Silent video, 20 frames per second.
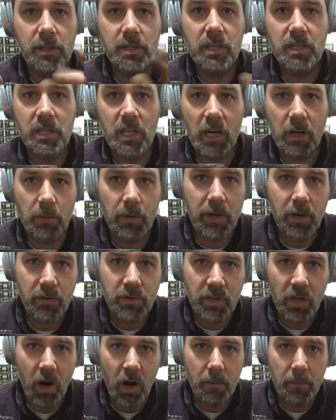This is going to
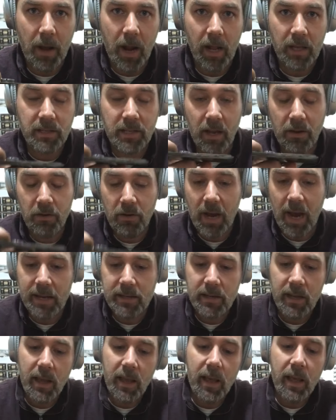reduce the harmonics. Now, you
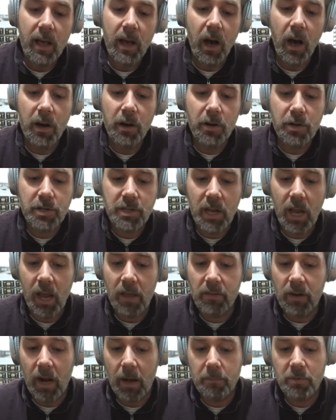guys
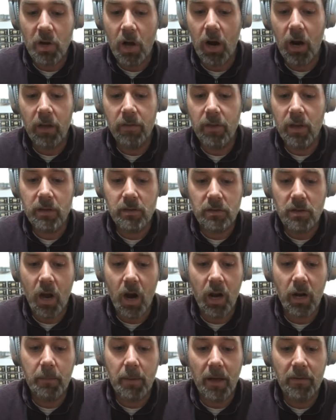understand that I'm
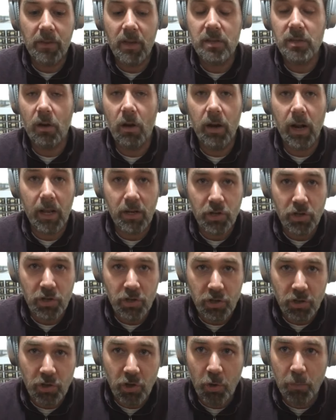talking about this on a
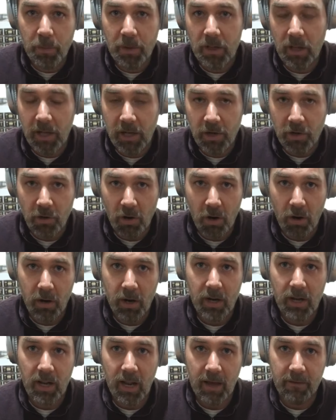stupidly
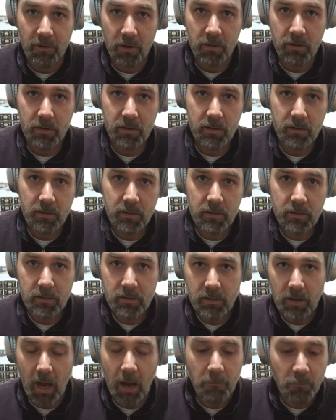nerded level.
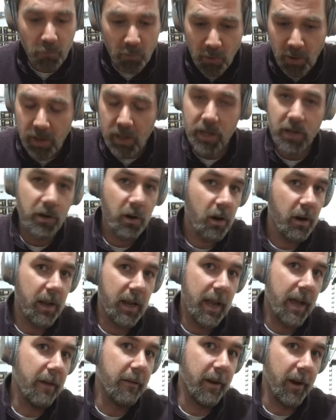I'm really
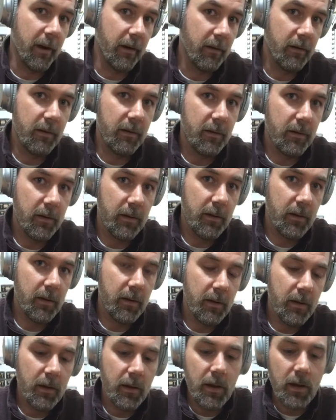nerding out here.
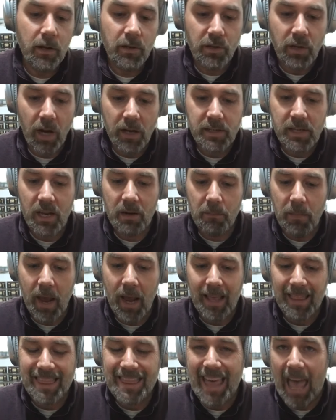Does
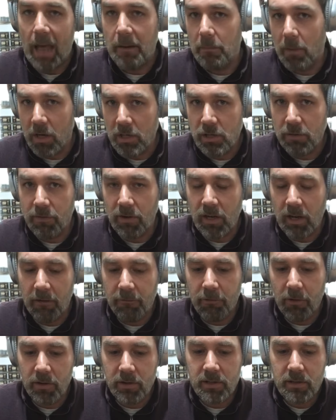it make that much of a
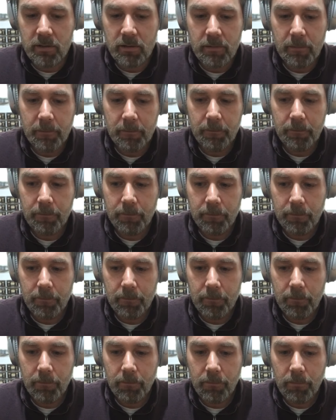difference?
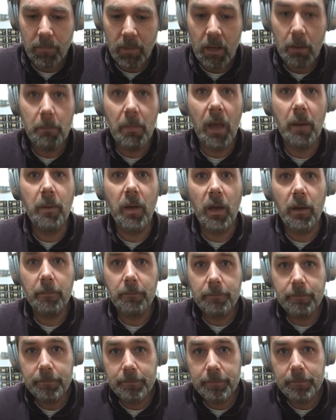
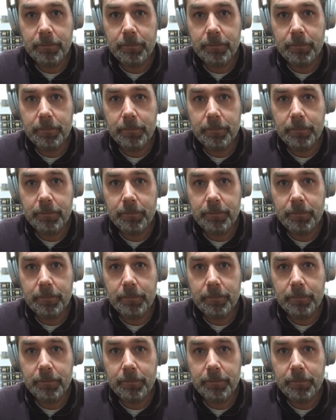Maybe.